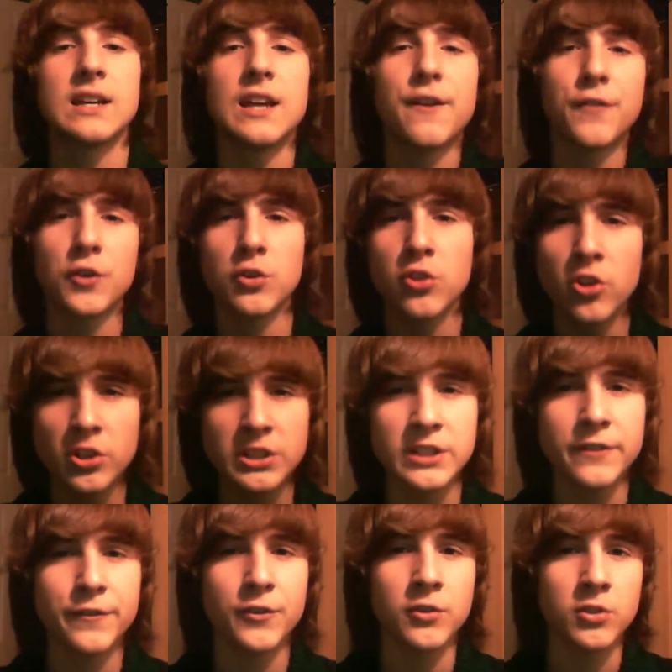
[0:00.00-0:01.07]
if you're
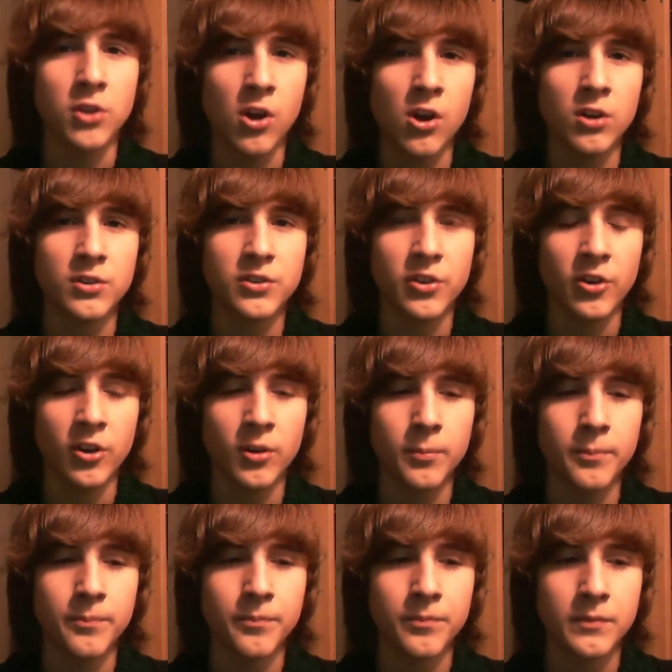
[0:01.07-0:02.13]
looking for long term,